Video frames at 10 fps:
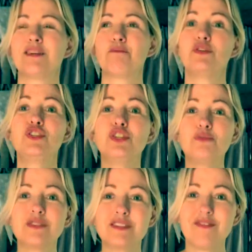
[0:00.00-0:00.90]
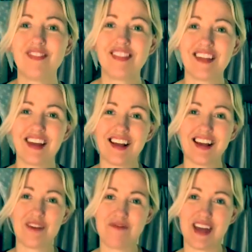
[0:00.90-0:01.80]
produce
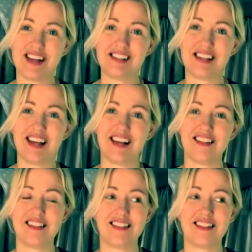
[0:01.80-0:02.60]
something amazing,